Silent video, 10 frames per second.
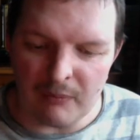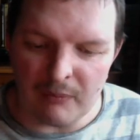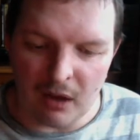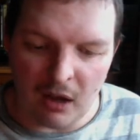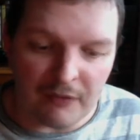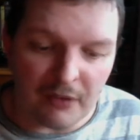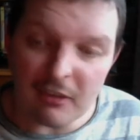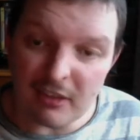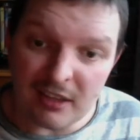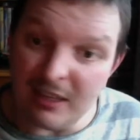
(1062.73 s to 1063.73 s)
I've never
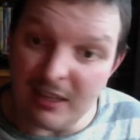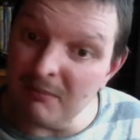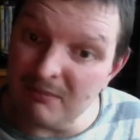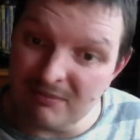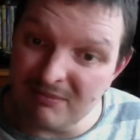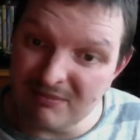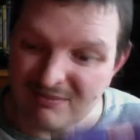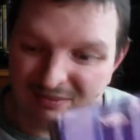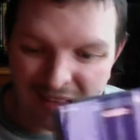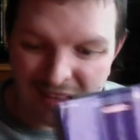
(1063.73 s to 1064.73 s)
seen it.
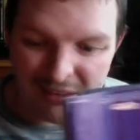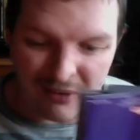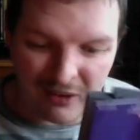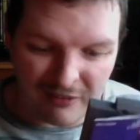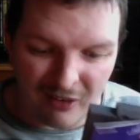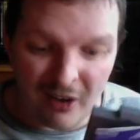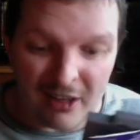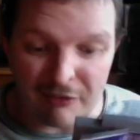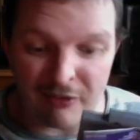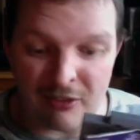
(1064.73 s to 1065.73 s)
No, I
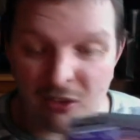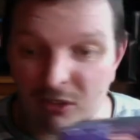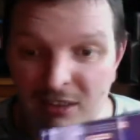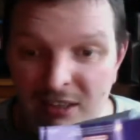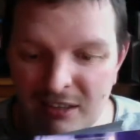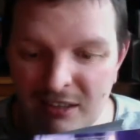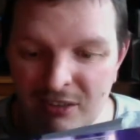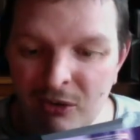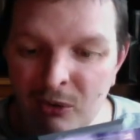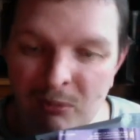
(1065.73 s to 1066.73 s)
have not seen it at
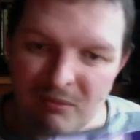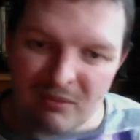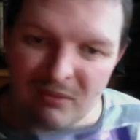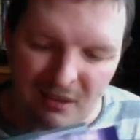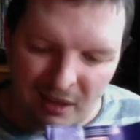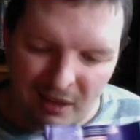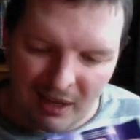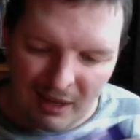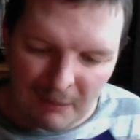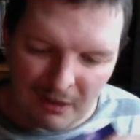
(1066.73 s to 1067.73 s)
all.
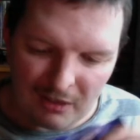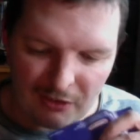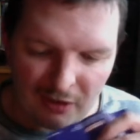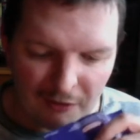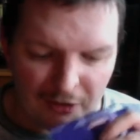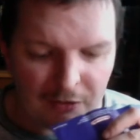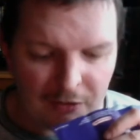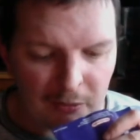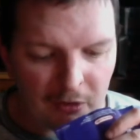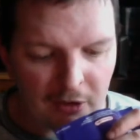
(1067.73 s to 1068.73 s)
But I think
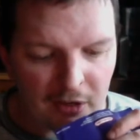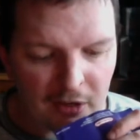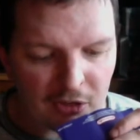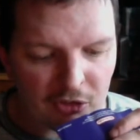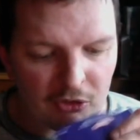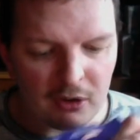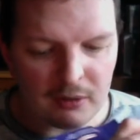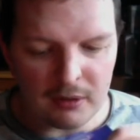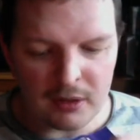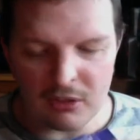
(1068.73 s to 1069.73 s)
from what I've heard,
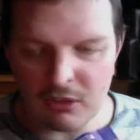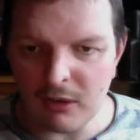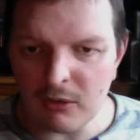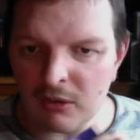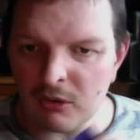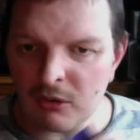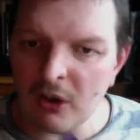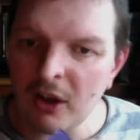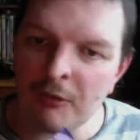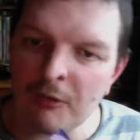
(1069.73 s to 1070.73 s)
it's held in
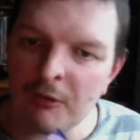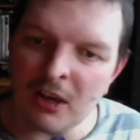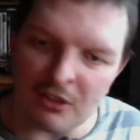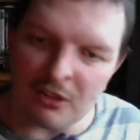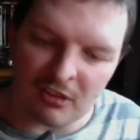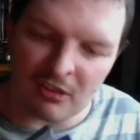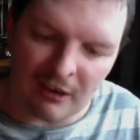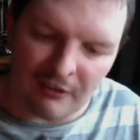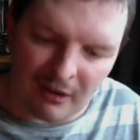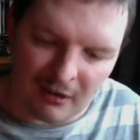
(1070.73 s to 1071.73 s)
quite high regard.
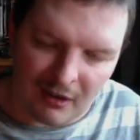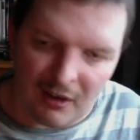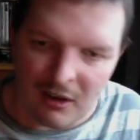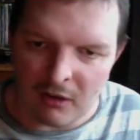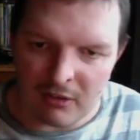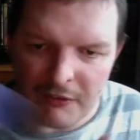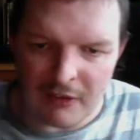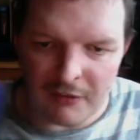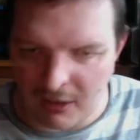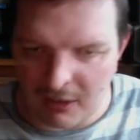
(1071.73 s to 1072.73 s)
So I'll definitely
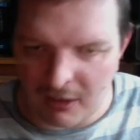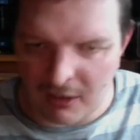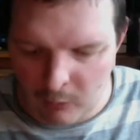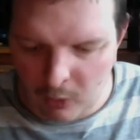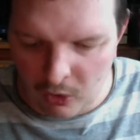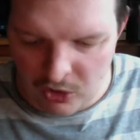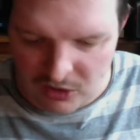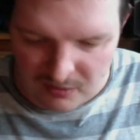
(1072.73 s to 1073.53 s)
have to give it a watch.